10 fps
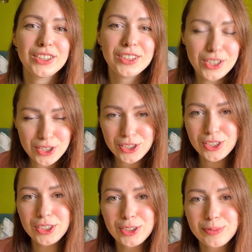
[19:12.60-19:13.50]
And this is
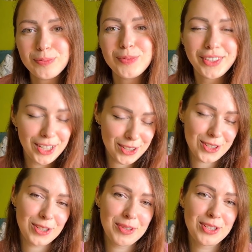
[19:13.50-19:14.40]
it. Thank you
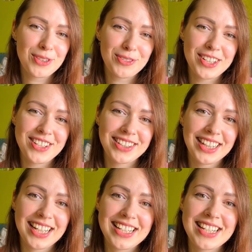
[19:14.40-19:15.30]
so much for watching,
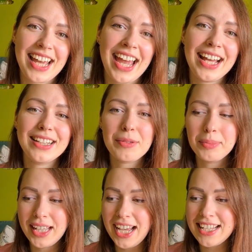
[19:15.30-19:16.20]
guys. I had a
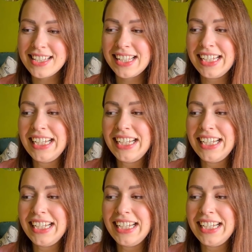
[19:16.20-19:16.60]
blast.